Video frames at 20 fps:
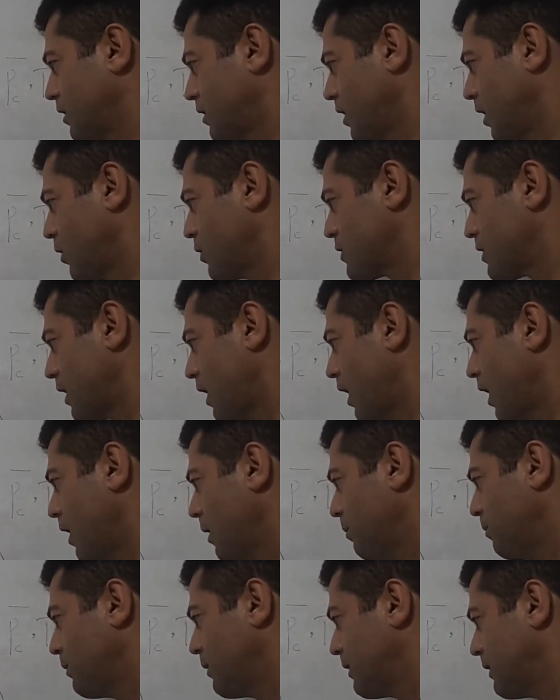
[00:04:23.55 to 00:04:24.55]
goes
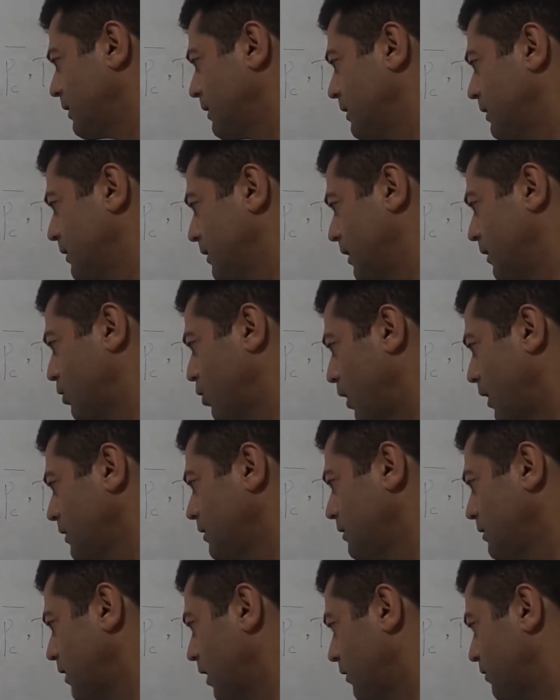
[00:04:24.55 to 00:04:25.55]
up, the
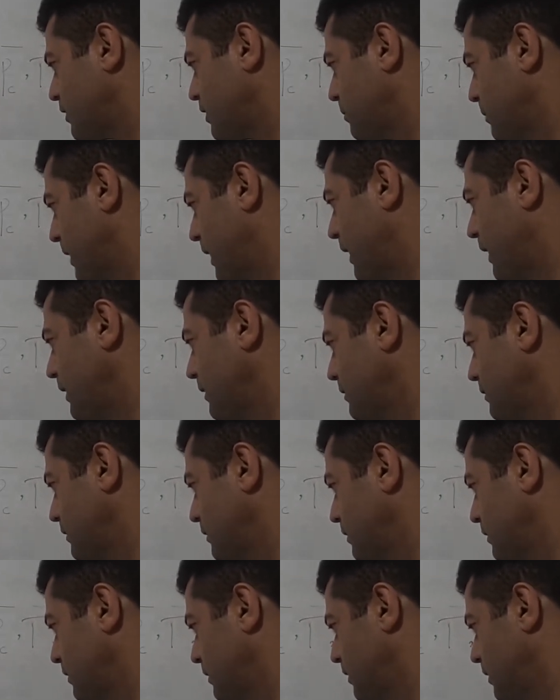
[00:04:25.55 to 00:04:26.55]
quantity of demand
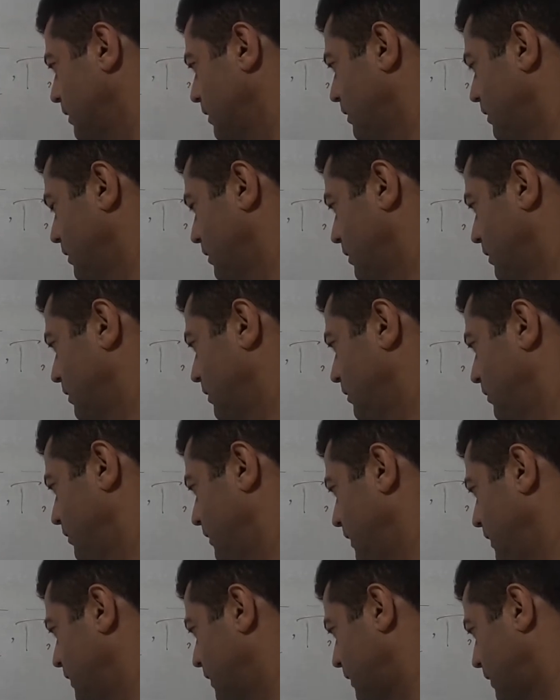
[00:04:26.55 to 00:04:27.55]

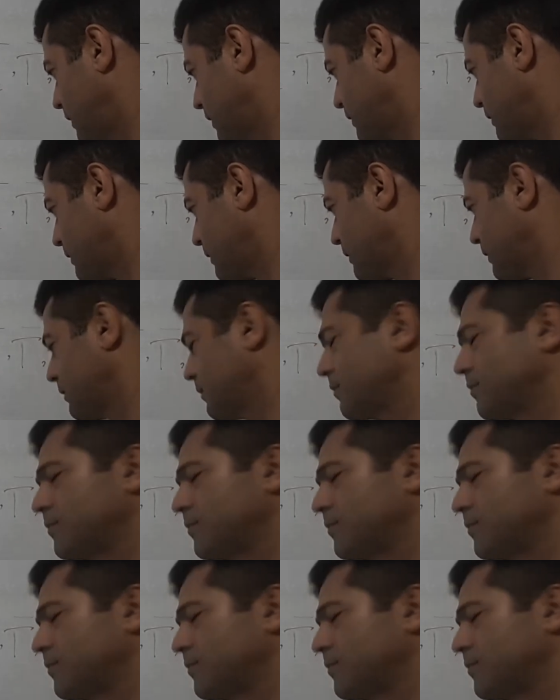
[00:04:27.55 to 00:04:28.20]
will decrease.